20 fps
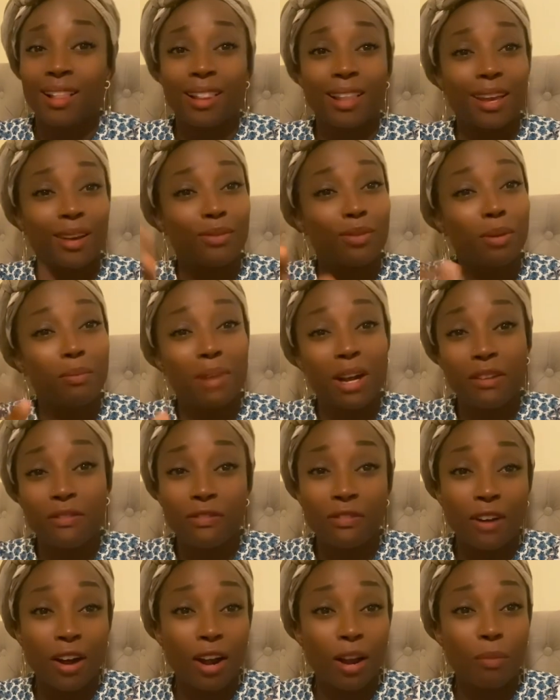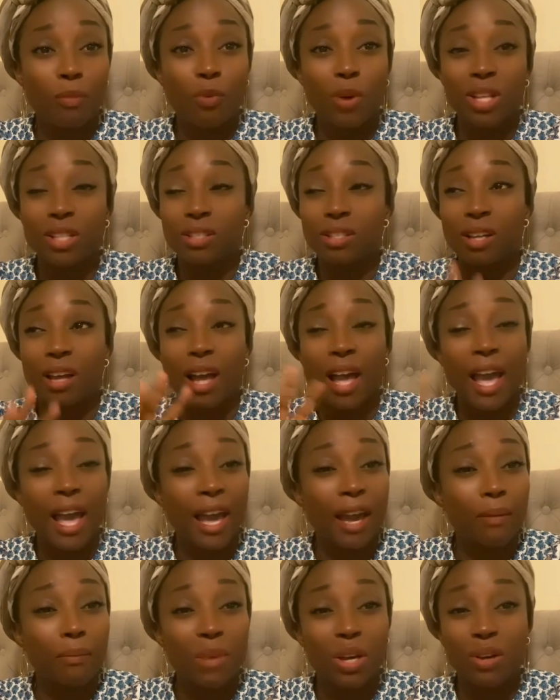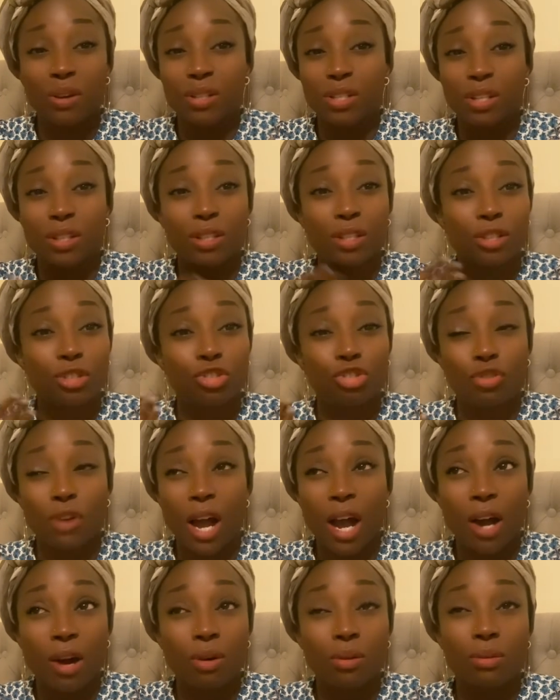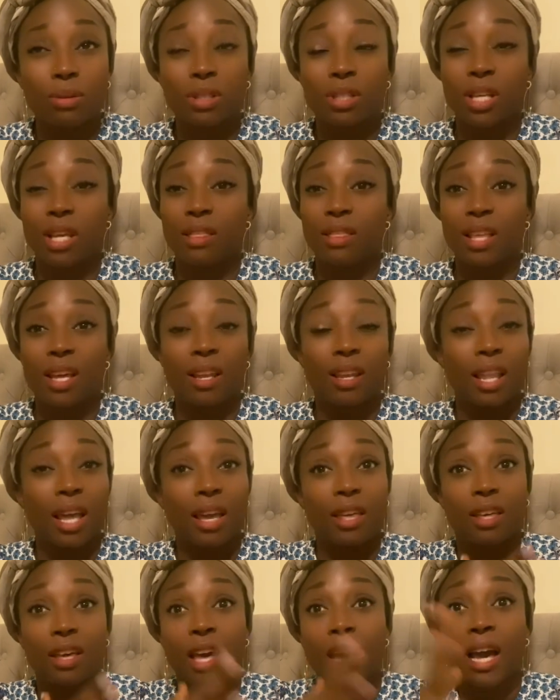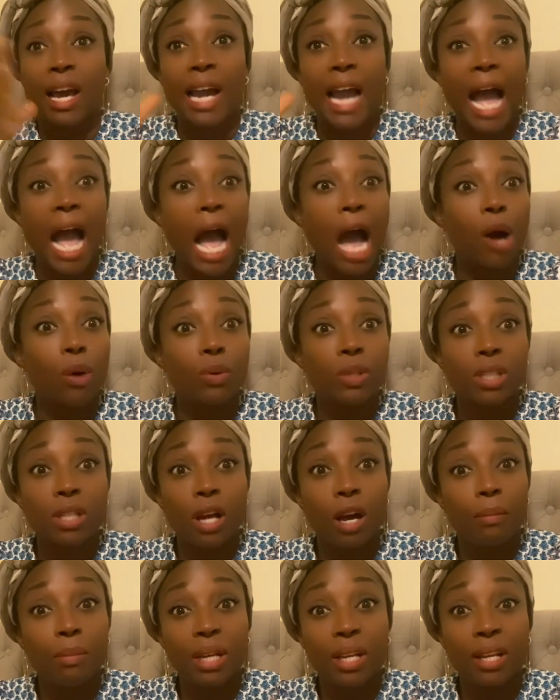Like when my farm went to heck because of the droughts and then like cows coming